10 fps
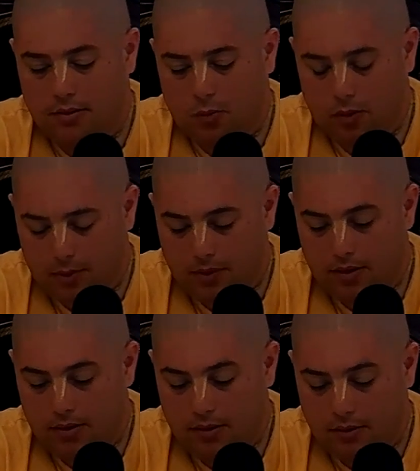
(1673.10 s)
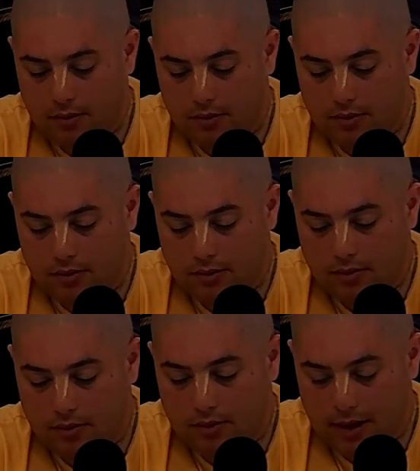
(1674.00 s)
women,
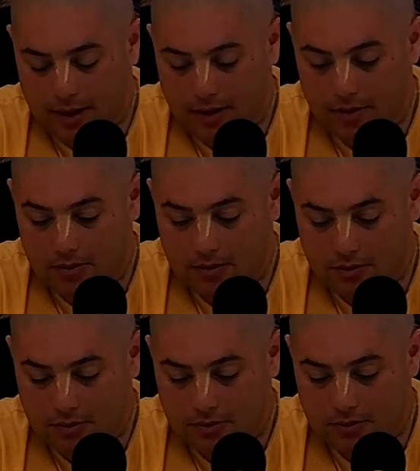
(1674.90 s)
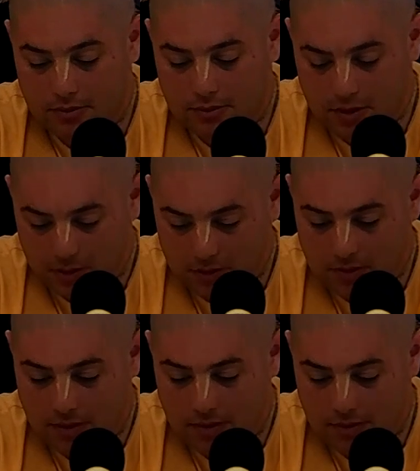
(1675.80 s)
cows,
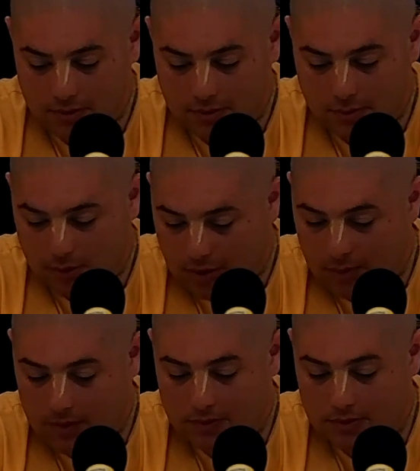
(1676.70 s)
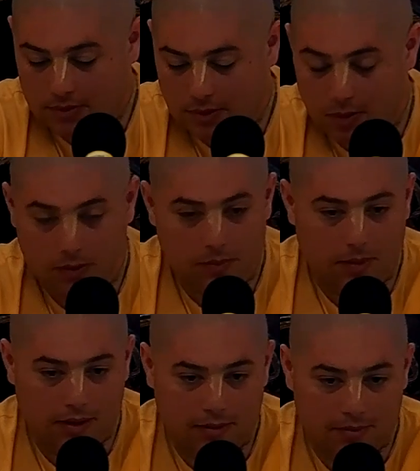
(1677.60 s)
children, Brahmins, and old
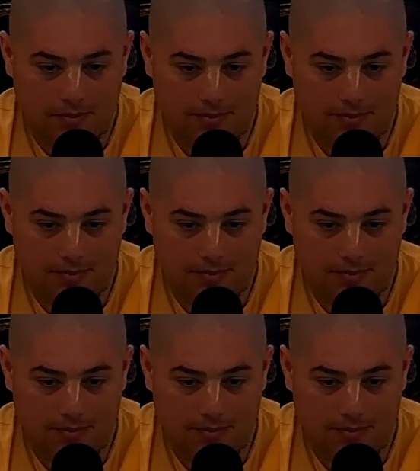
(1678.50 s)
men.